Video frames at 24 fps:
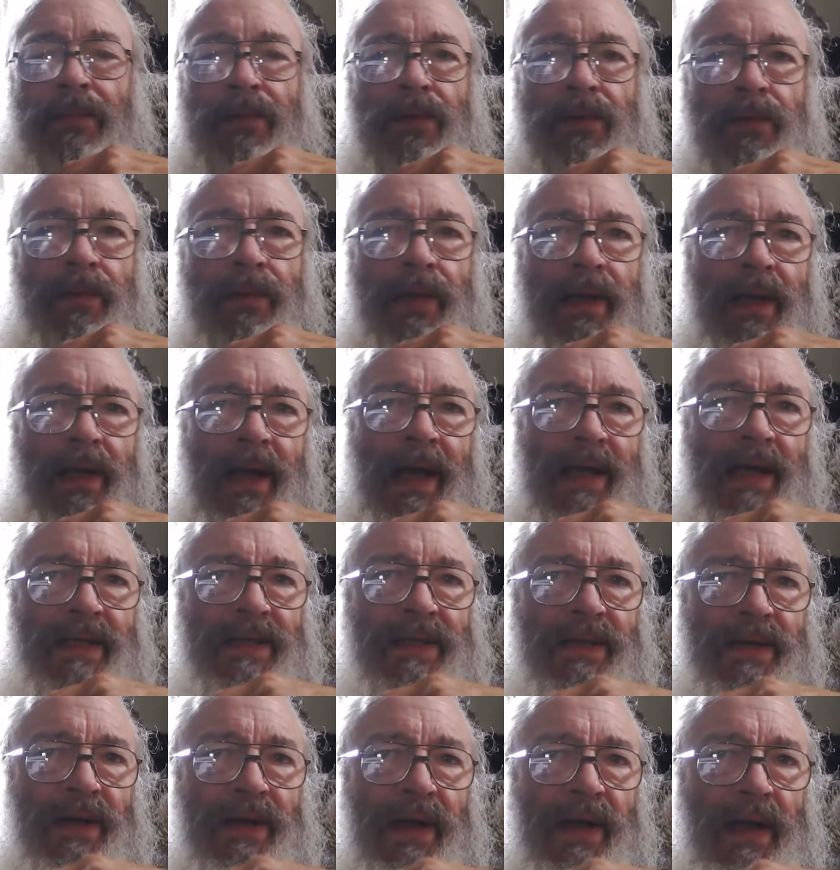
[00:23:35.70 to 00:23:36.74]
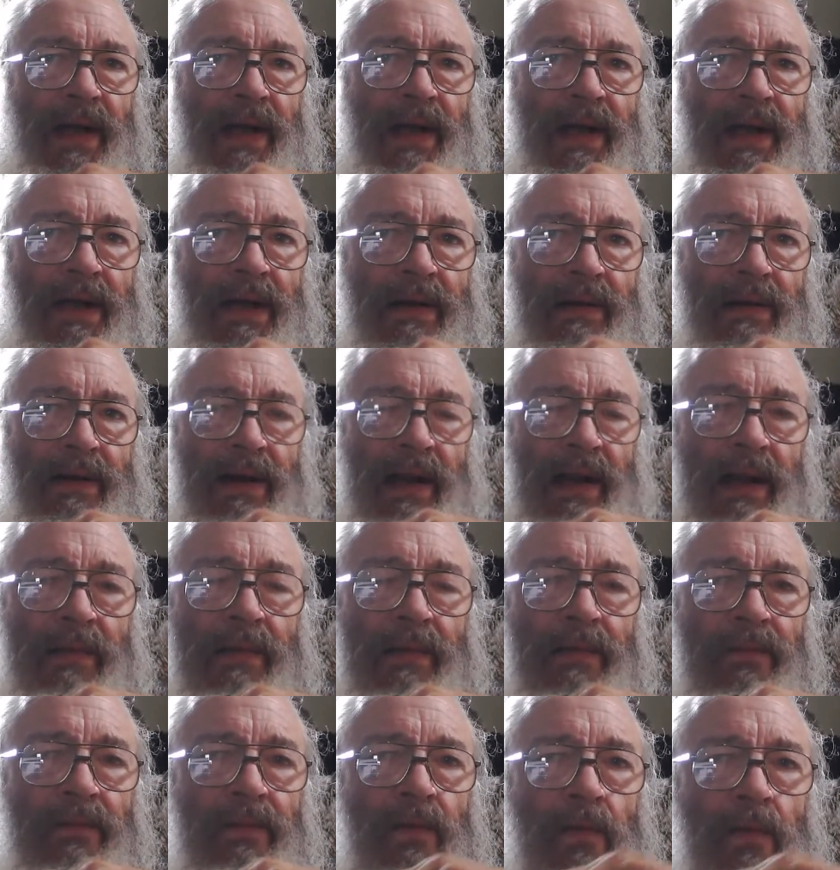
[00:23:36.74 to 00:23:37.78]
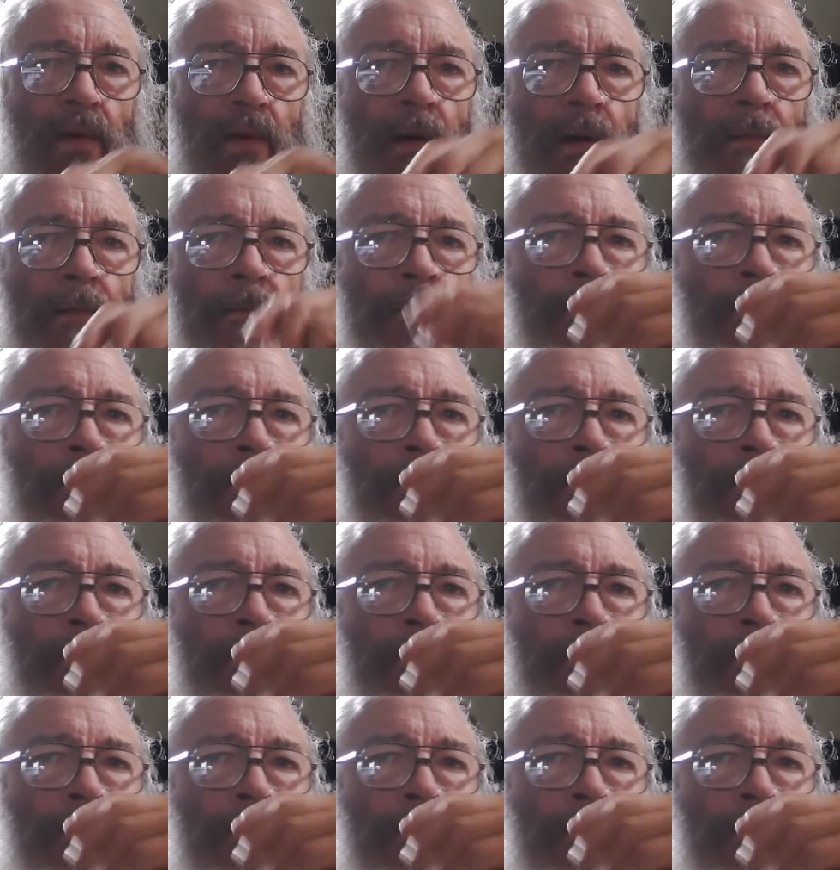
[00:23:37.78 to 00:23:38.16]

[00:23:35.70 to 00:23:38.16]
to me yesterday or the day before.